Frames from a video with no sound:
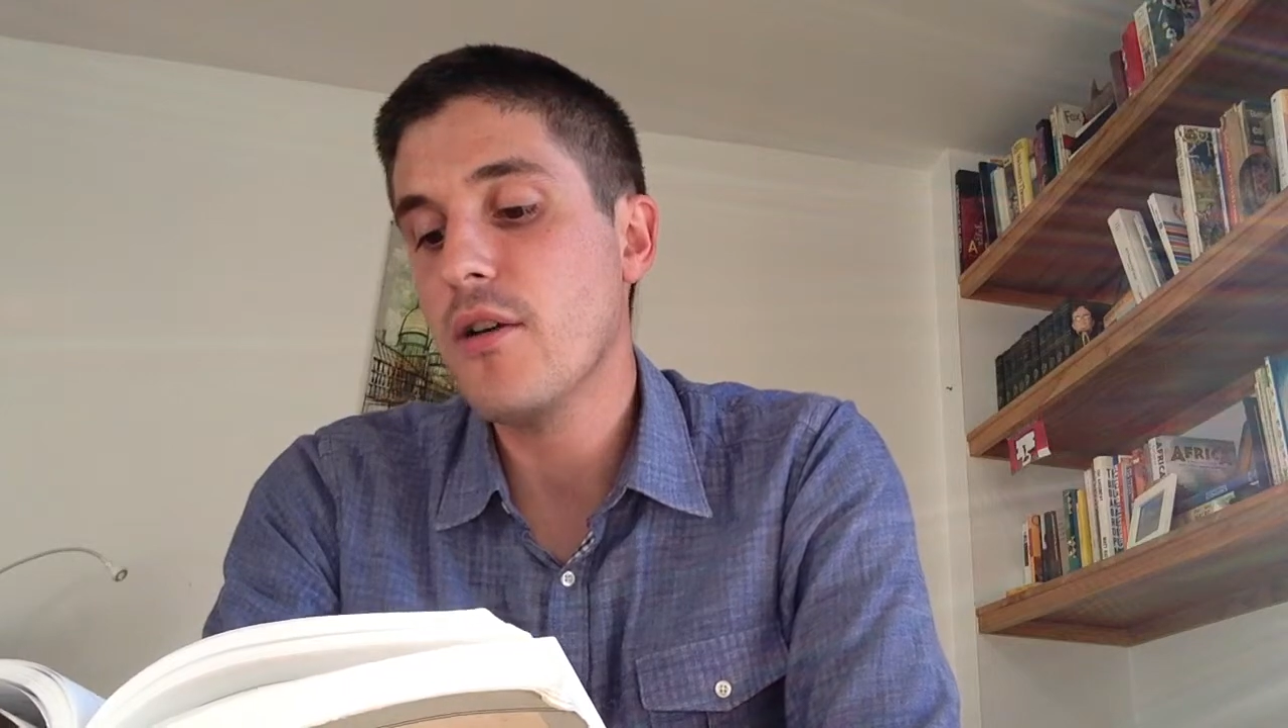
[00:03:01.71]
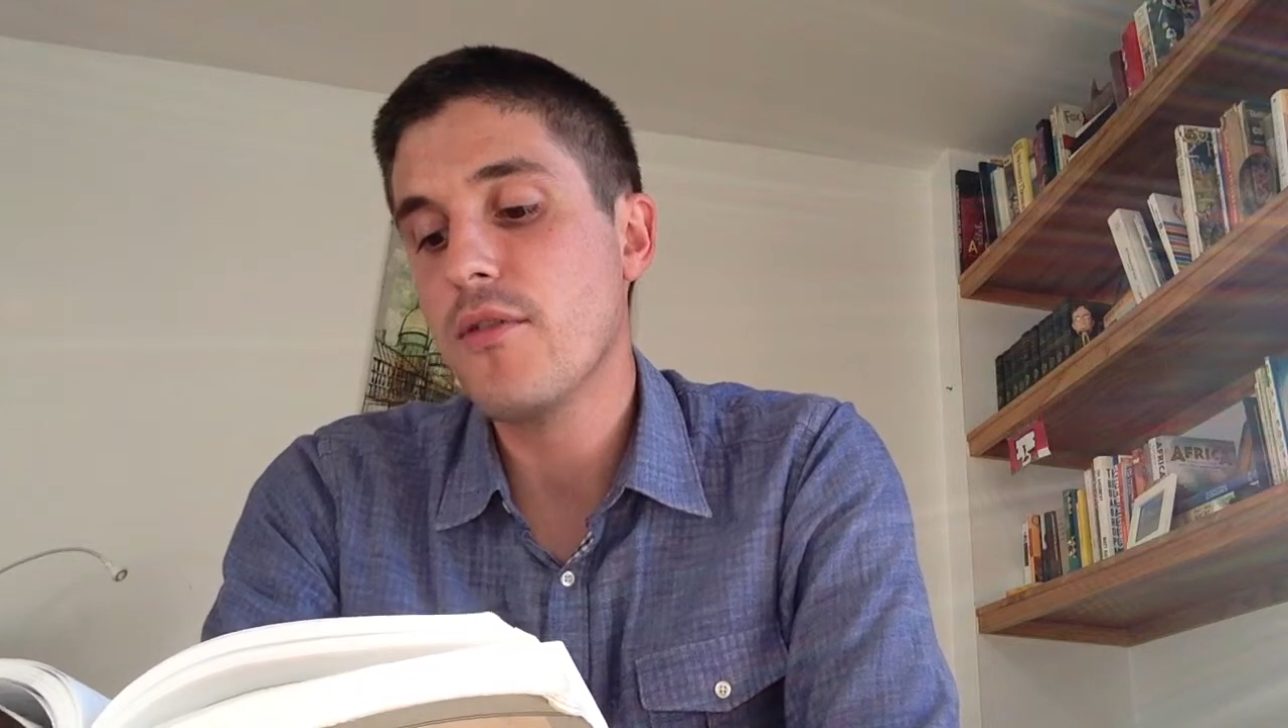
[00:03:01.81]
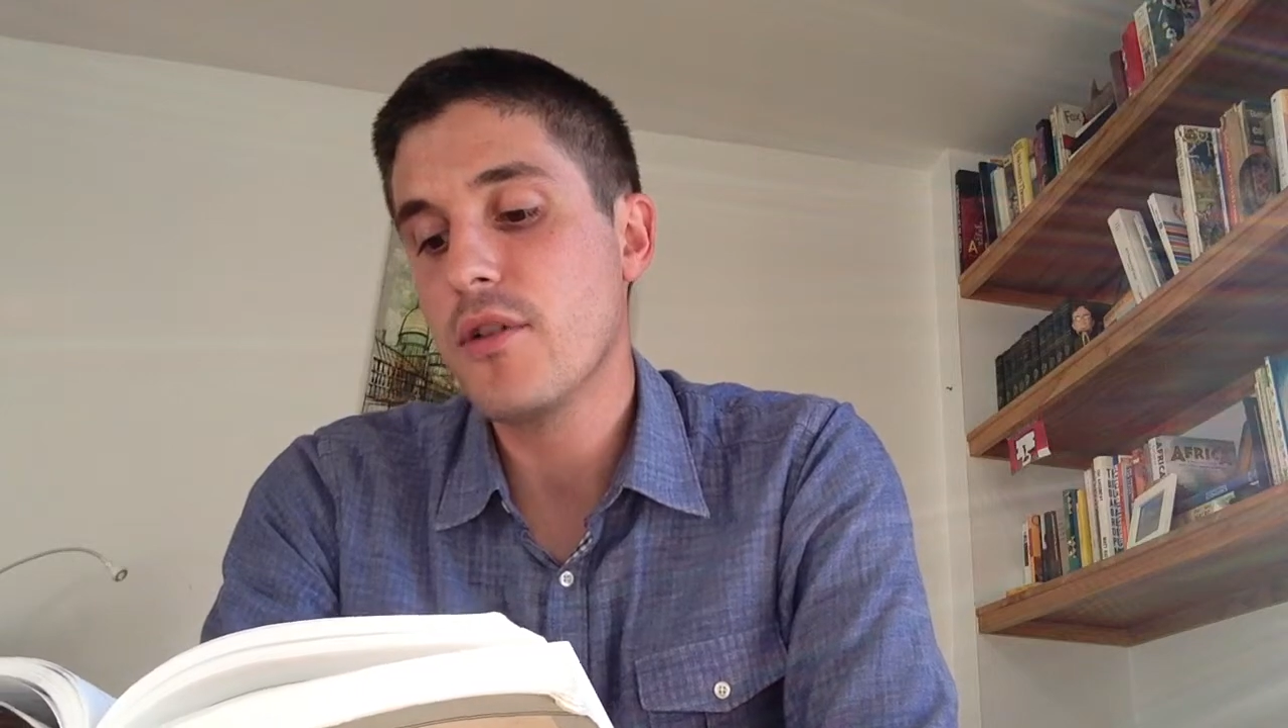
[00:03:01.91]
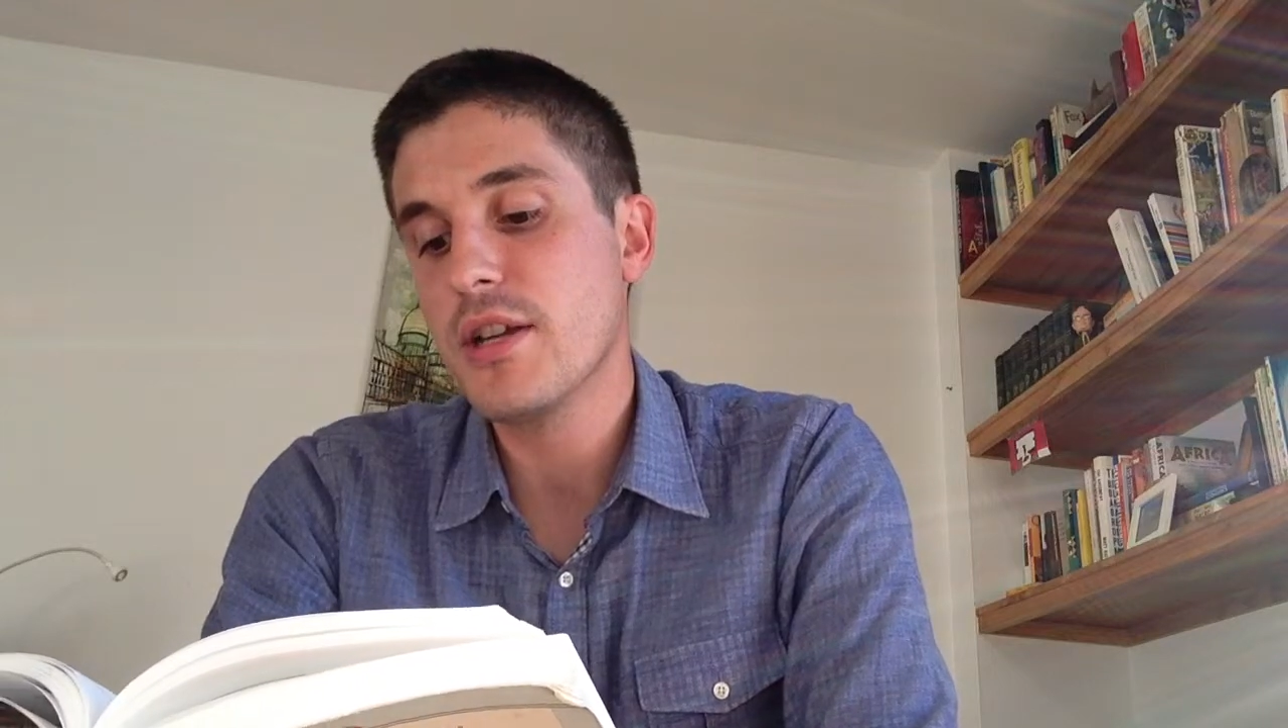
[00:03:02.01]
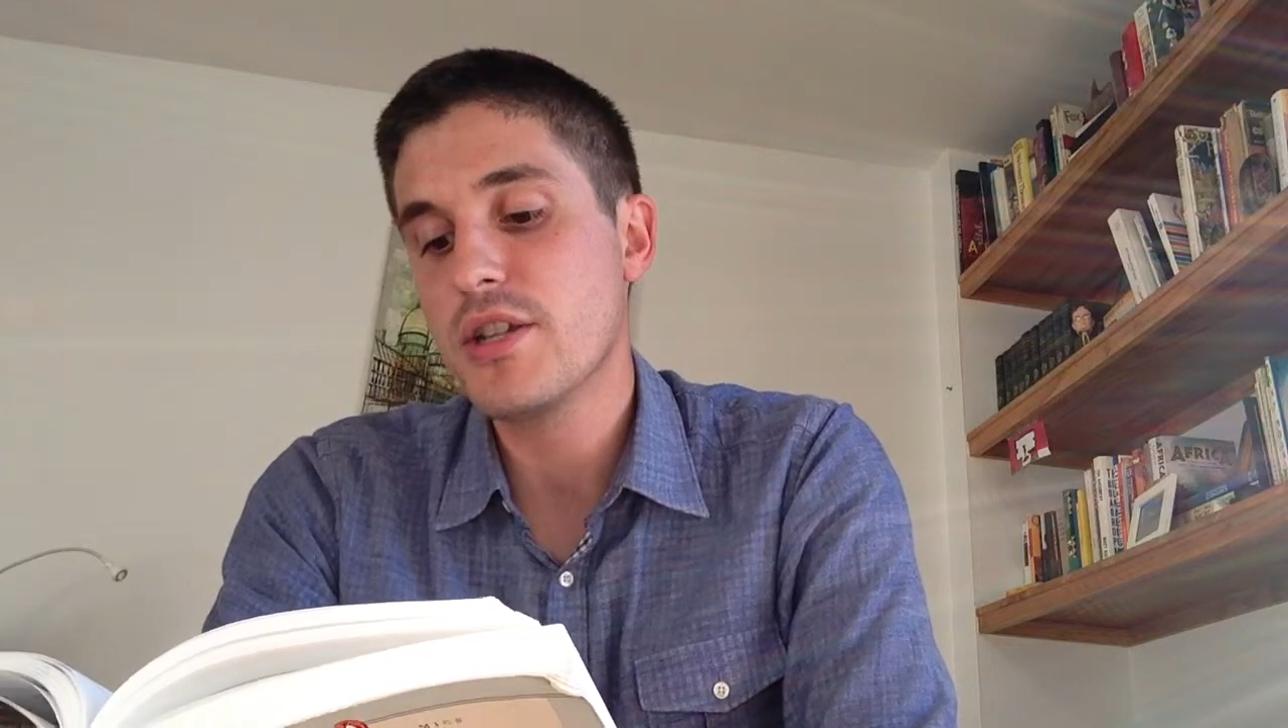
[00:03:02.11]

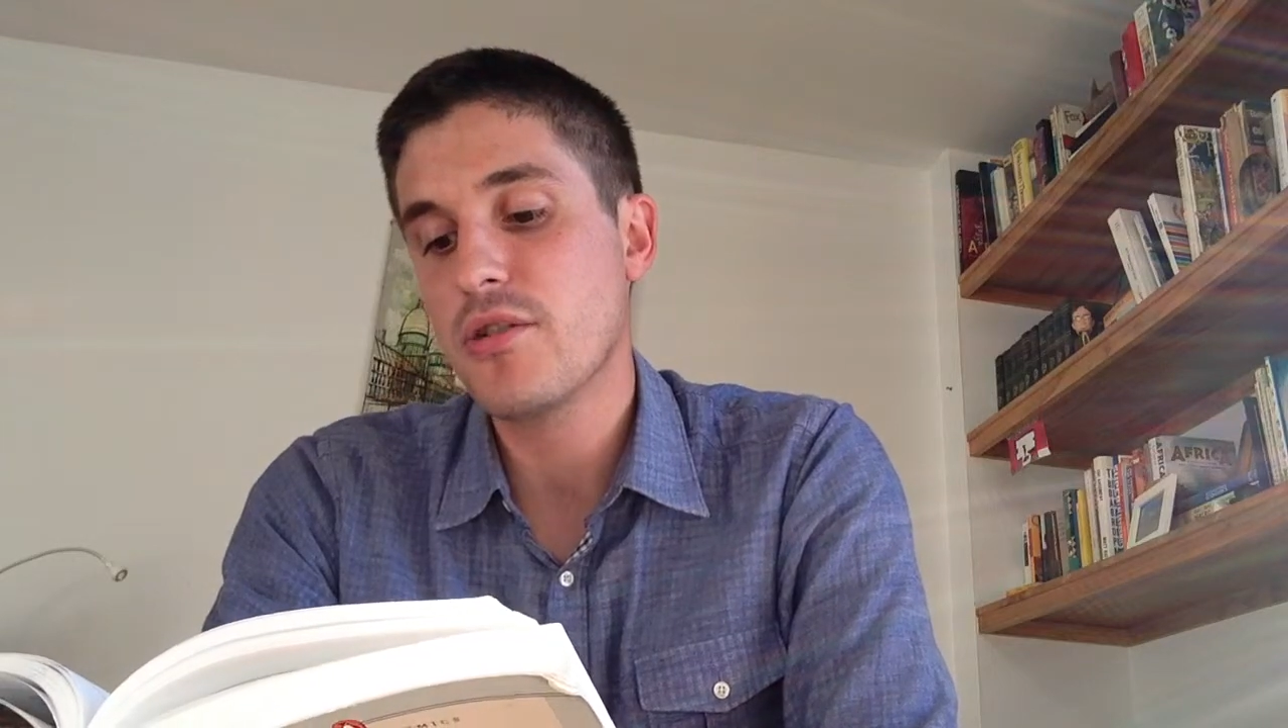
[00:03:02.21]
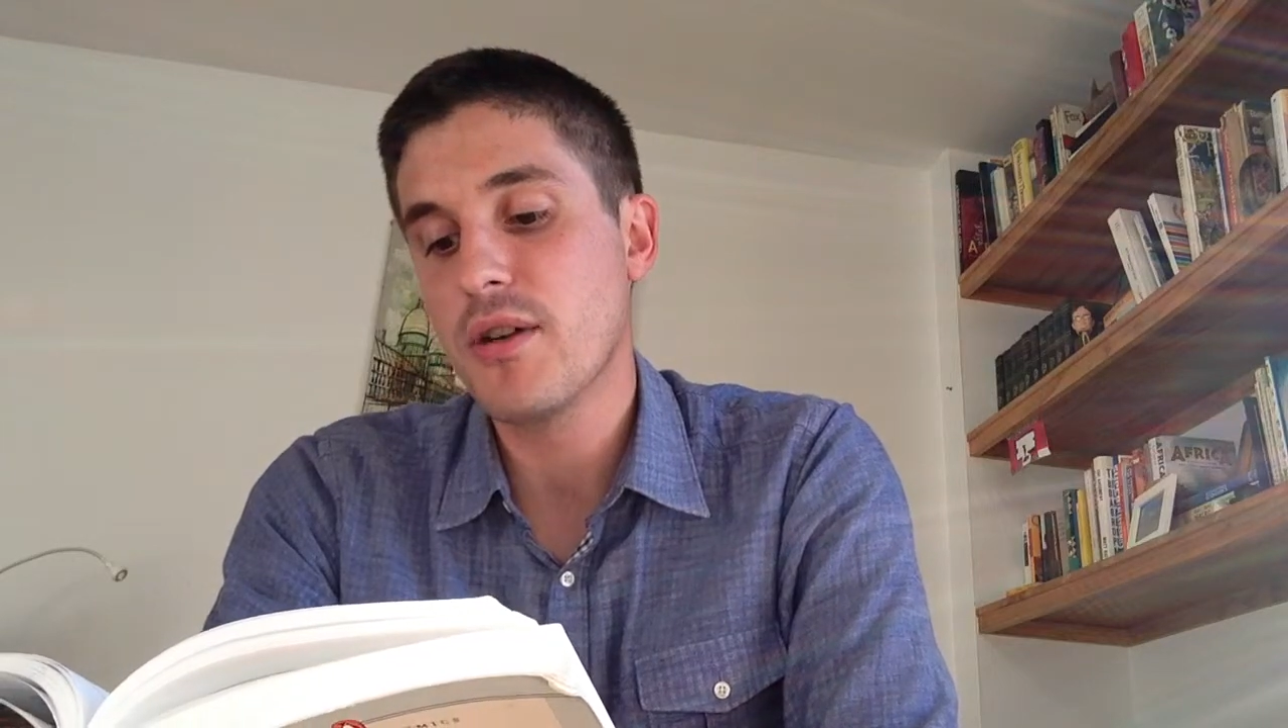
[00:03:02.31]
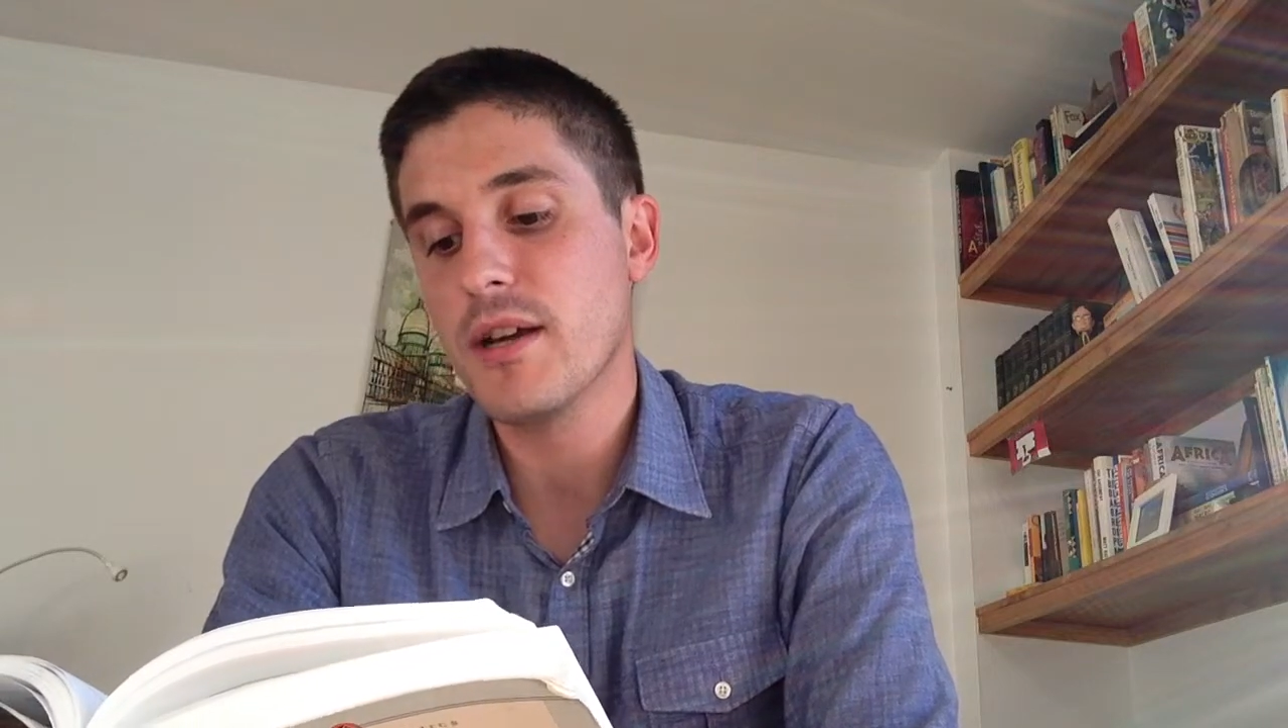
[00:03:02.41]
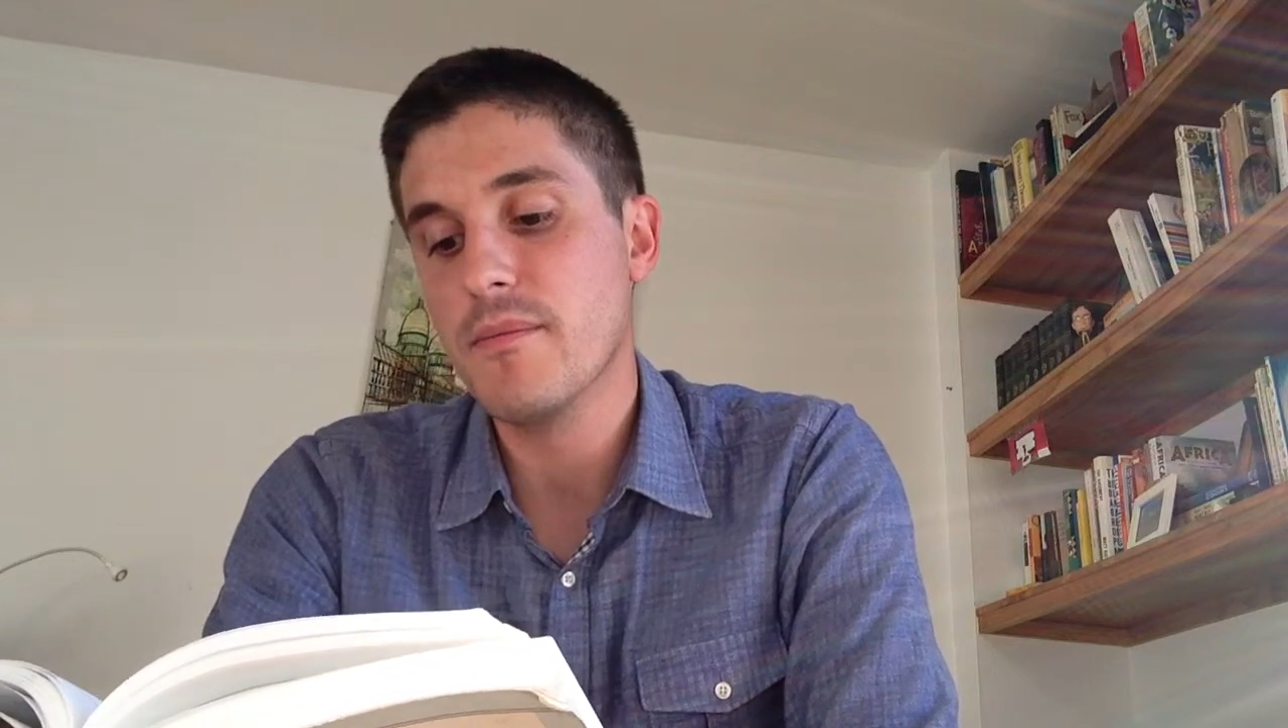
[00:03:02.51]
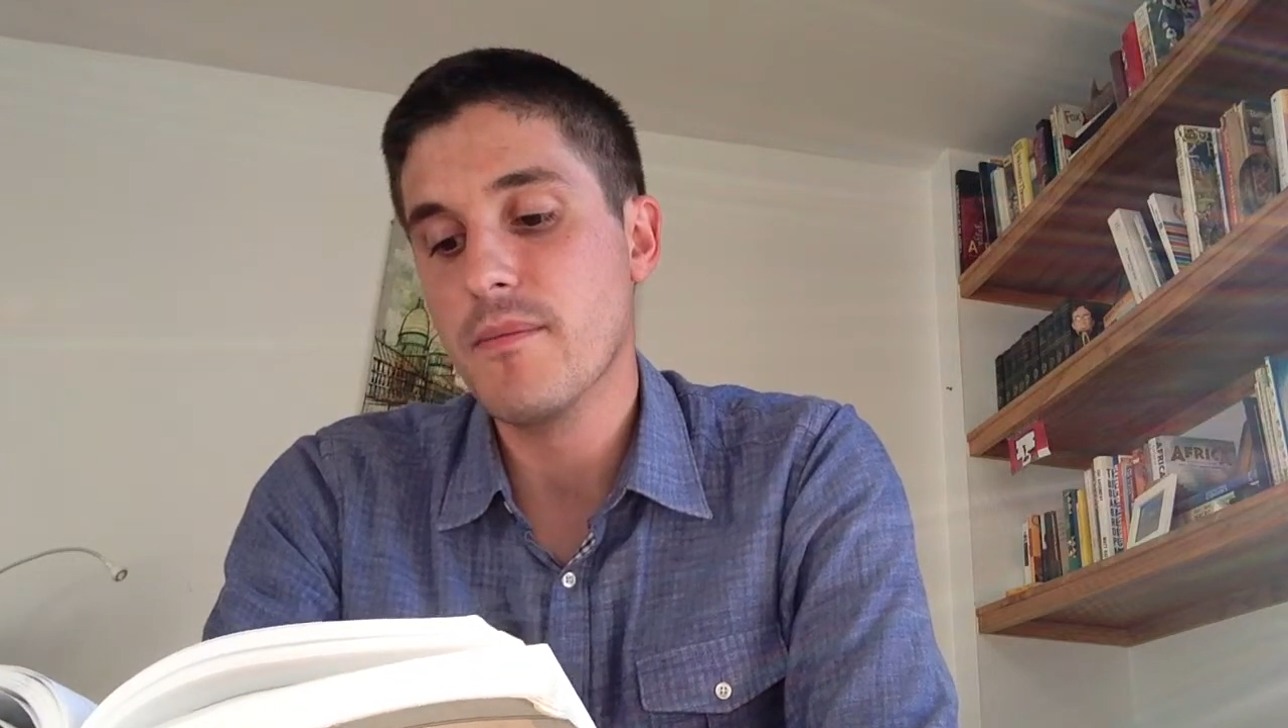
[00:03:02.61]
over his
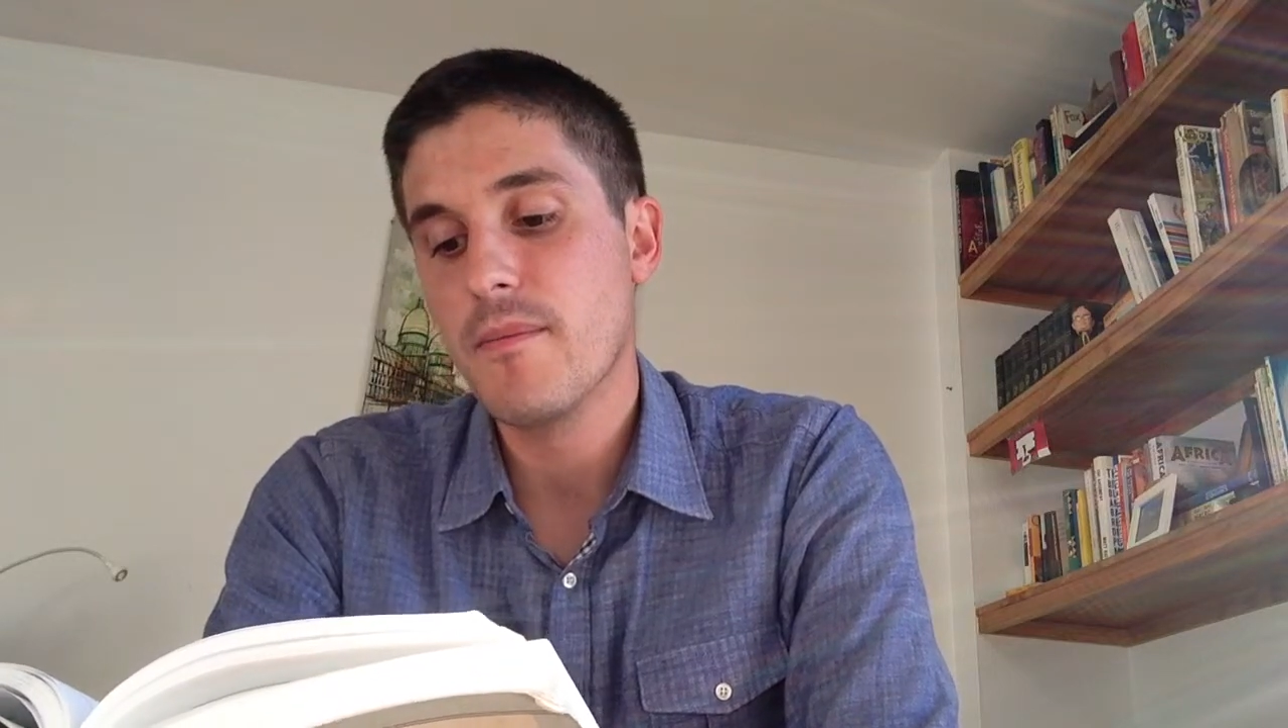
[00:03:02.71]
crib,